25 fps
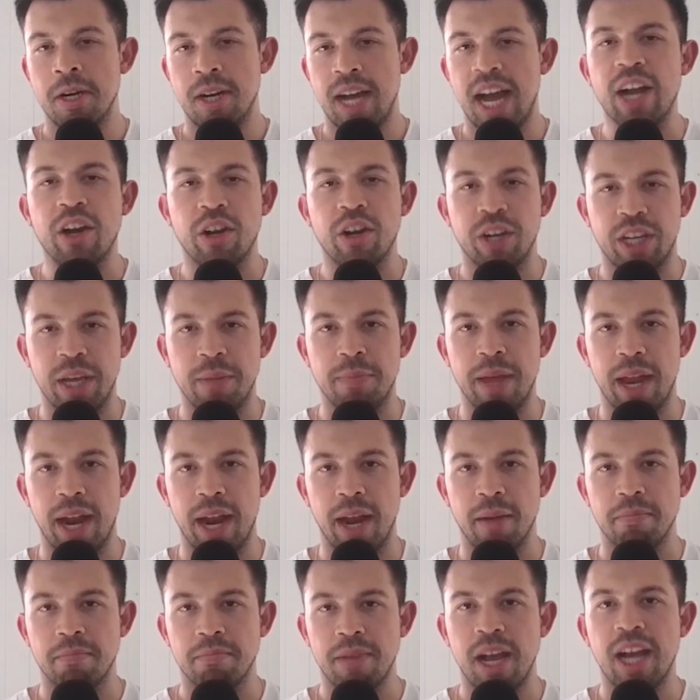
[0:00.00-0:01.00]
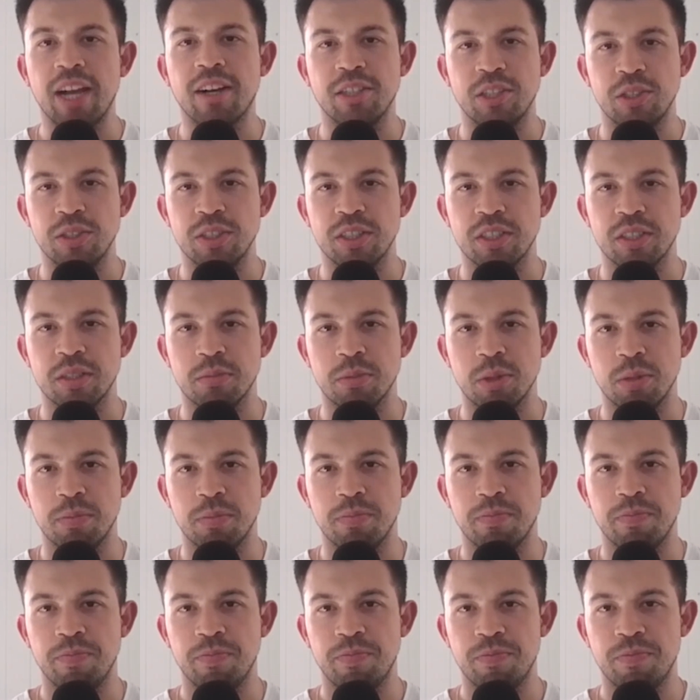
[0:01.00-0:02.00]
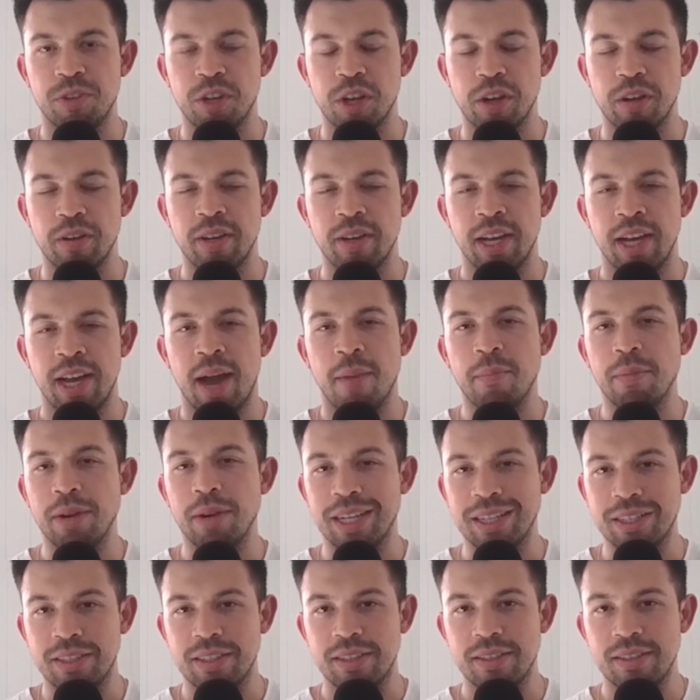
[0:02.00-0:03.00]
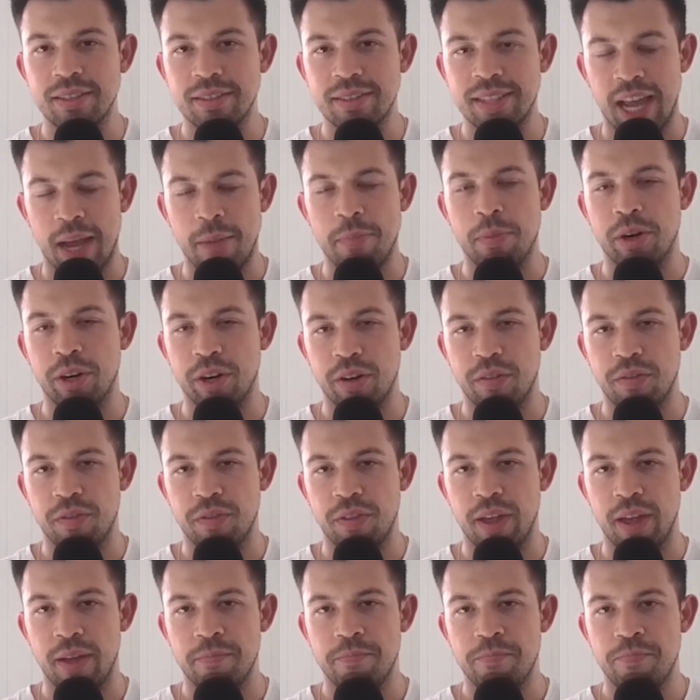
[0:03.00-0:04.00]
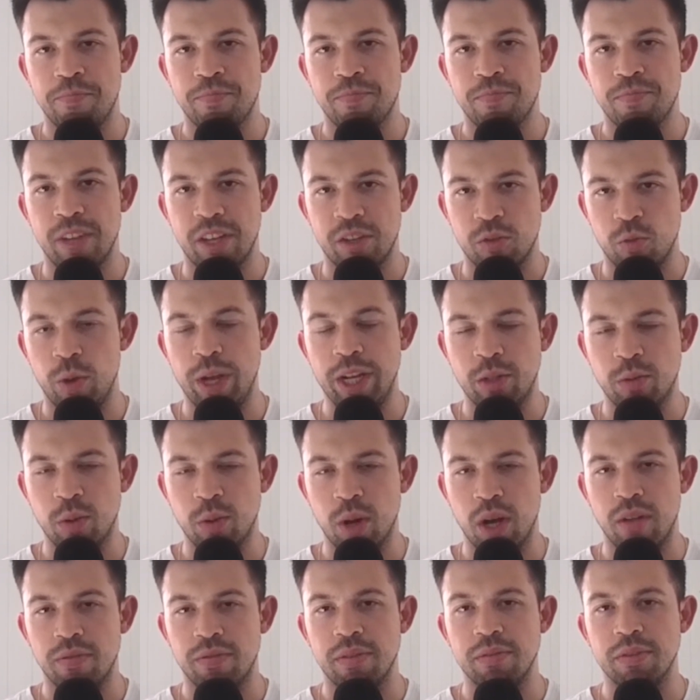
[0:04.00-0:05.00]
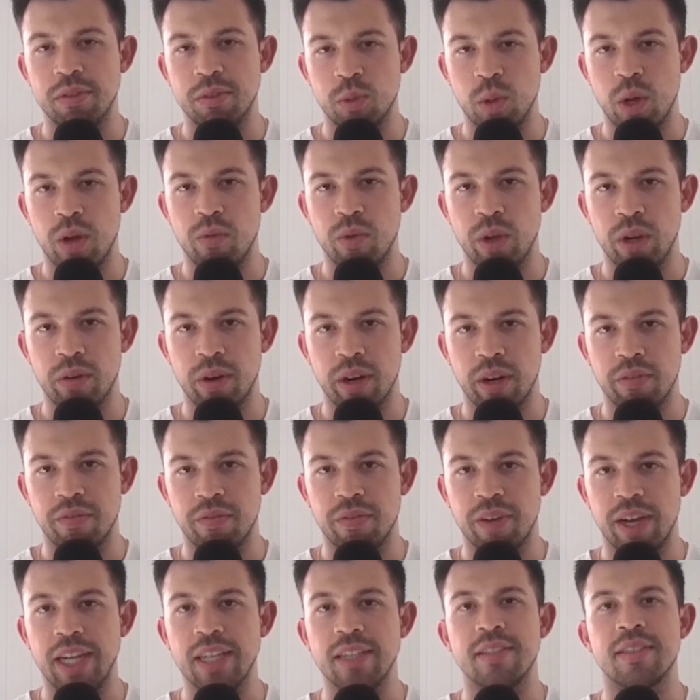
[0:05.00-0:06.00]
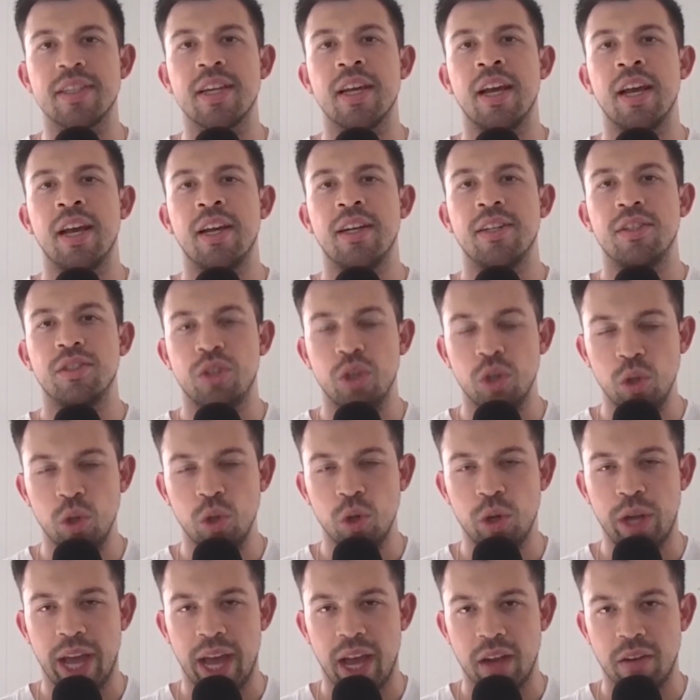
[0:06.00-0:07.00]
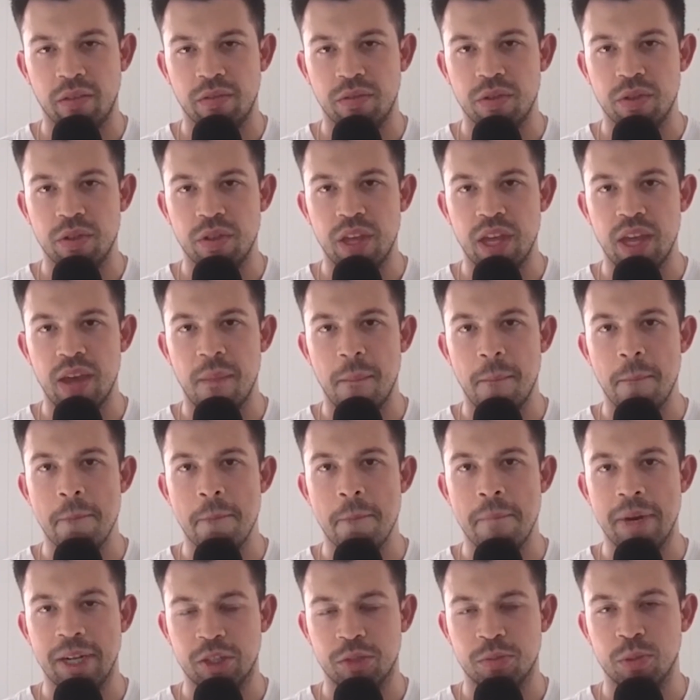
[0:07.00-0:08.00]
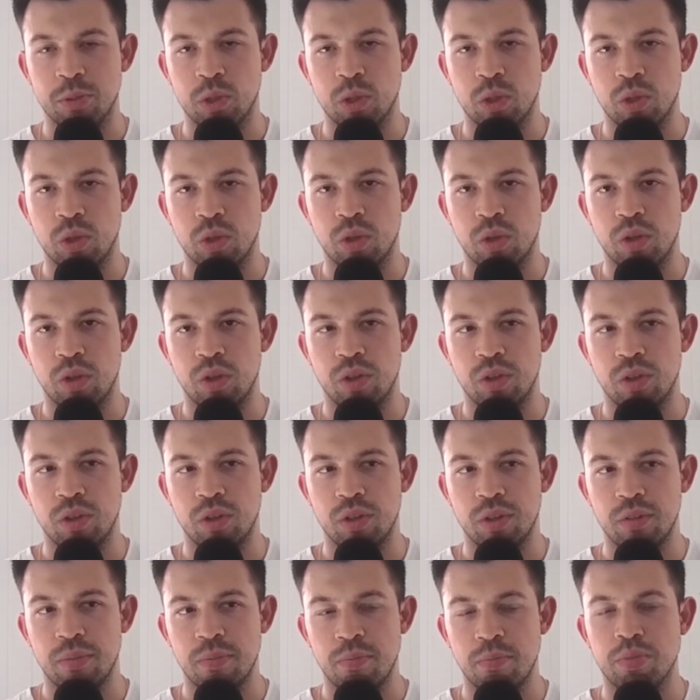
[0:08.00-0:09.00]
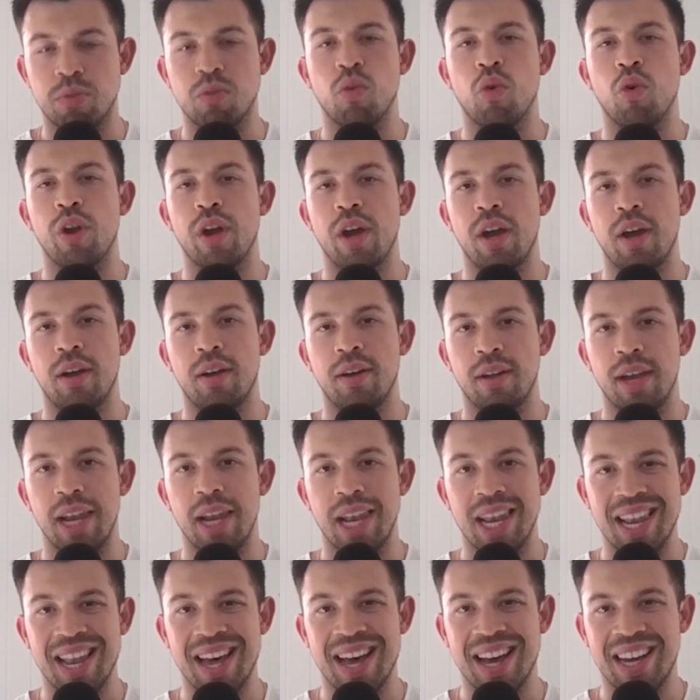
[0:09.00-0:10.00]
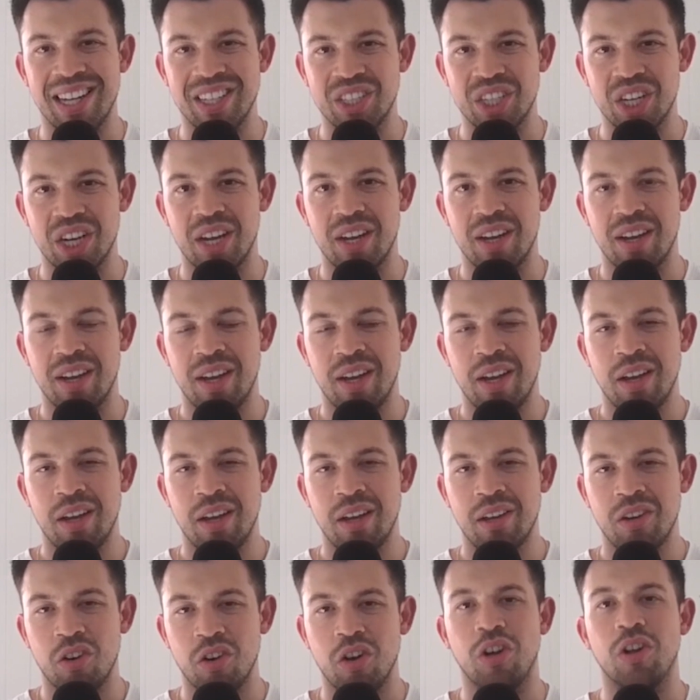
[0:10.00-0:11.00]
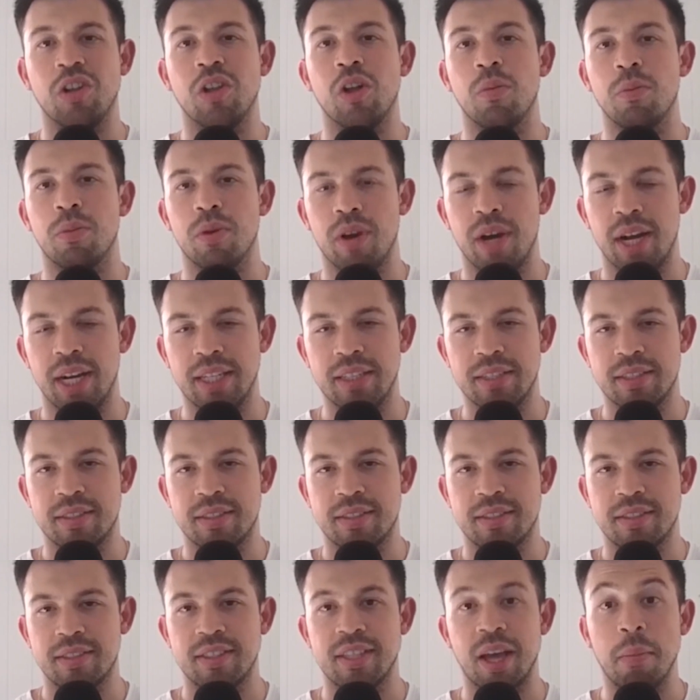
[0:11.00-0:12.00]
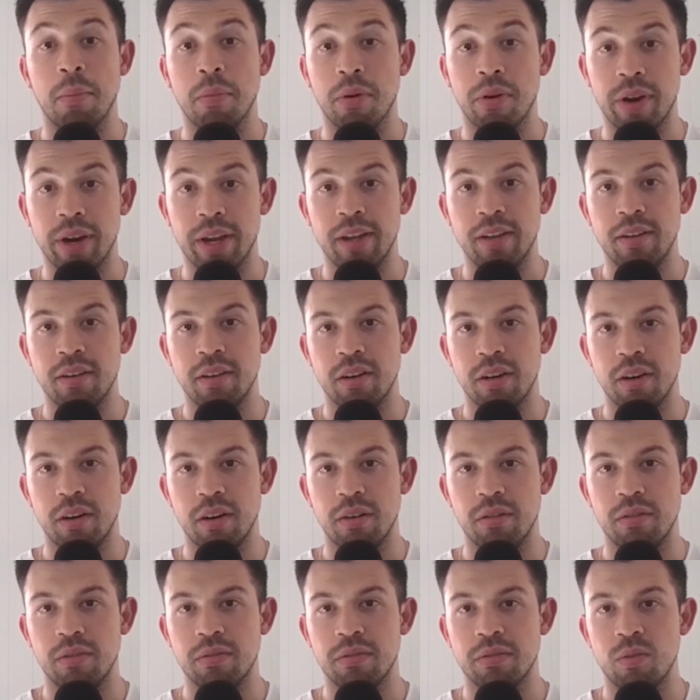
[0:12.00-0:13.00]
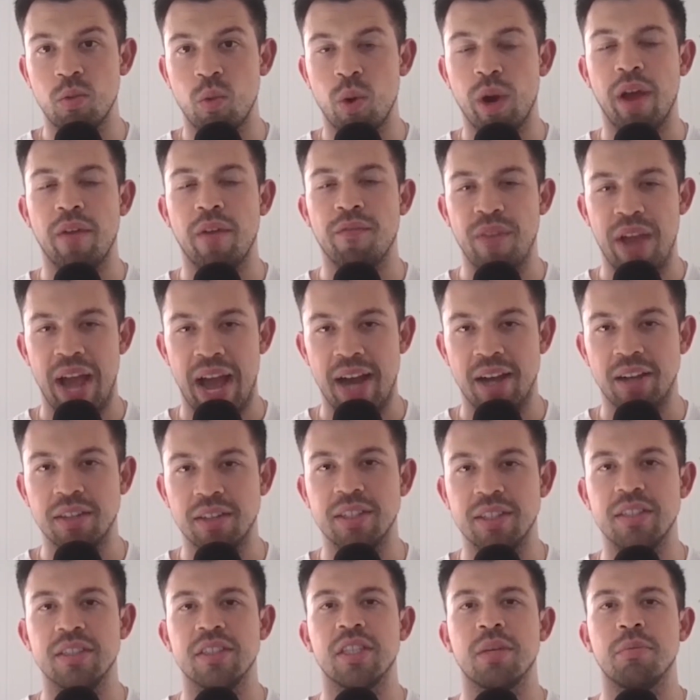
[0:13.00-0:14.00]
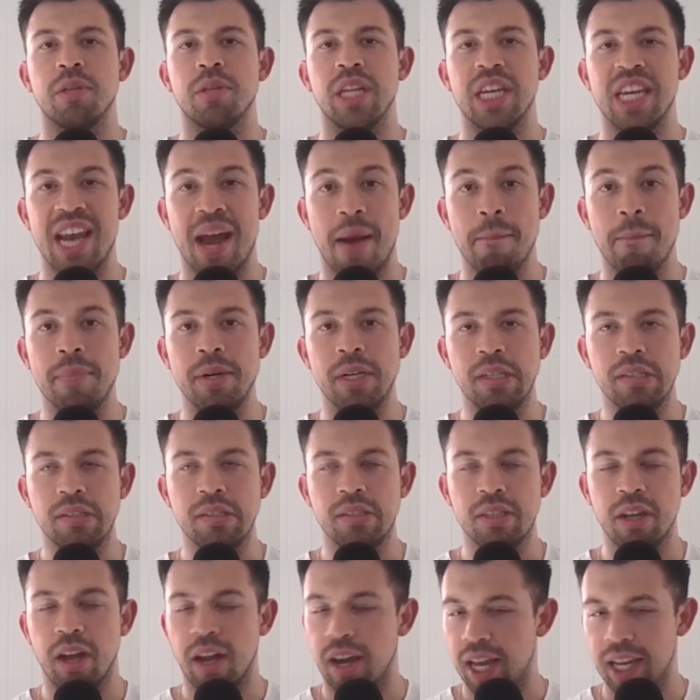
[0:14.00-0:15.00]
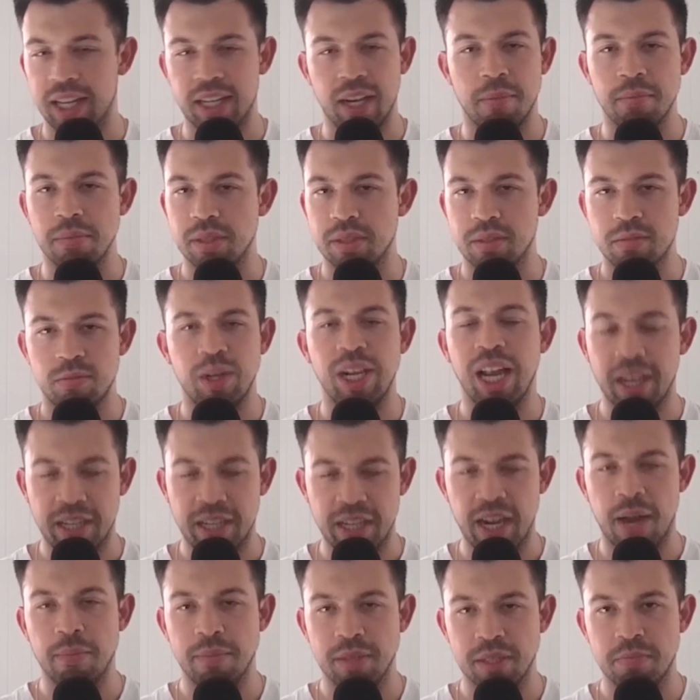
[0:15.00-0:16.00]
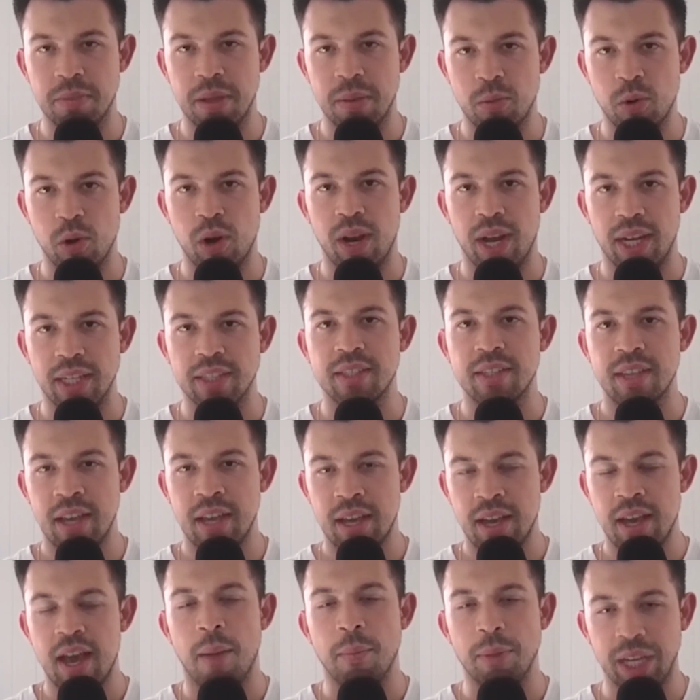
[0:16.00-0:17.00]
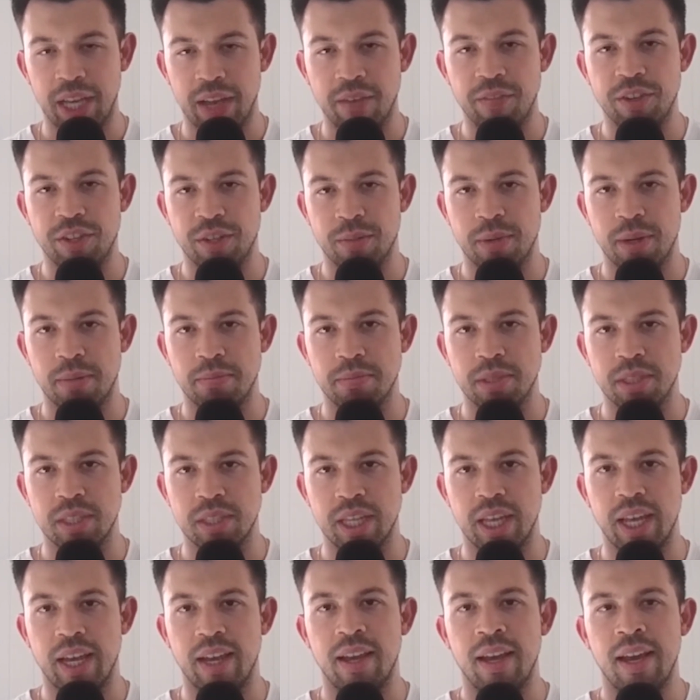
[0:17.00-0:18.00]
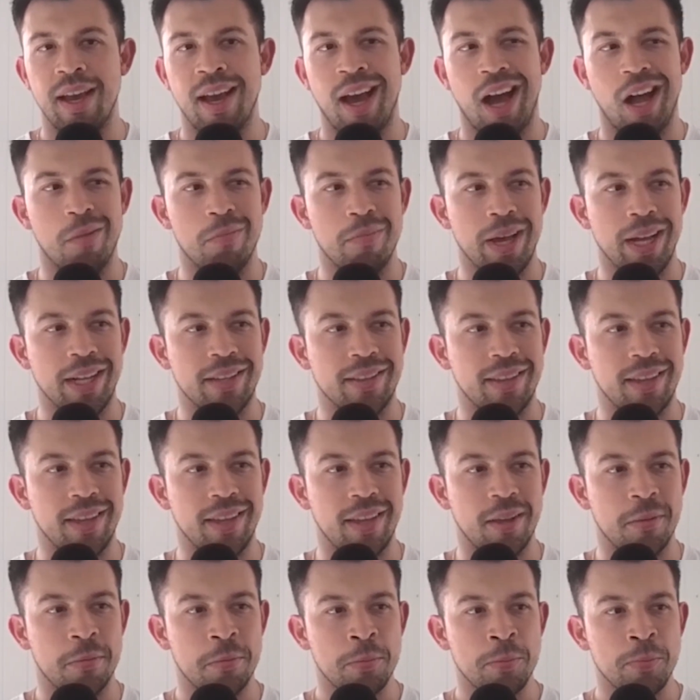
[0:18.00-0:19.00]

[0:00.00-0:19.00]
I could keep that up. I could do this some more. So I'm going to taper it off there. That's week 12 of the 12-week running phase. Do look out for the much more broader, larger, conglomerized summary of what I found and some of the numbers. I like numbers. We like numbers, me and Mortalites. I'm going to give you some numbers there. I'll make the